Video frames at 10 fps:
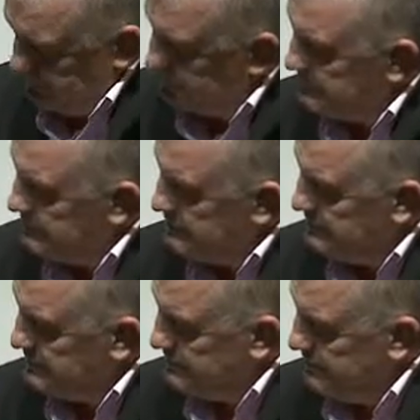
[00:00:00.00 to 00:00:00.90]
what you
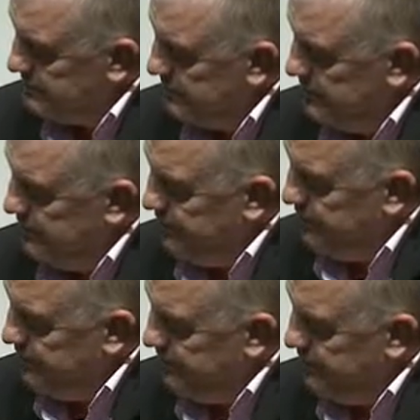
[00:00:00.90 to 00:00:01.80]
said is about
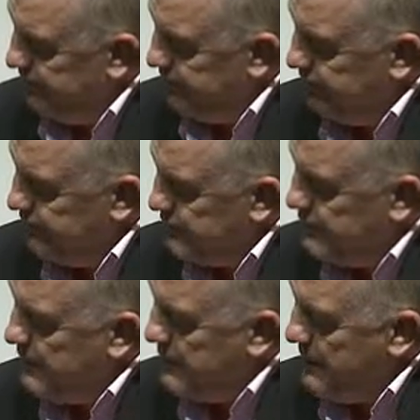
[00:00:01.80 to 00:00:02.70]
10%, it's
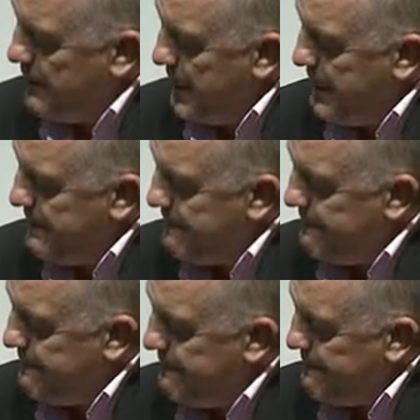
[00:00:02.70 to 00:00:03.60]
already mobile
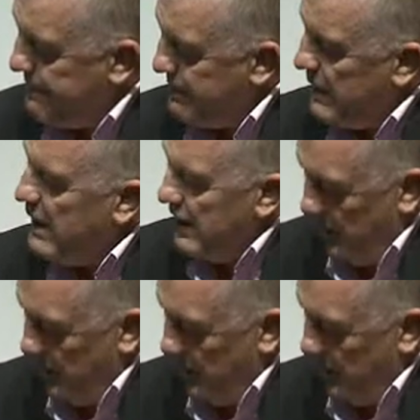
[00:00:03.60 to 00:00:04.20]
e-commerce.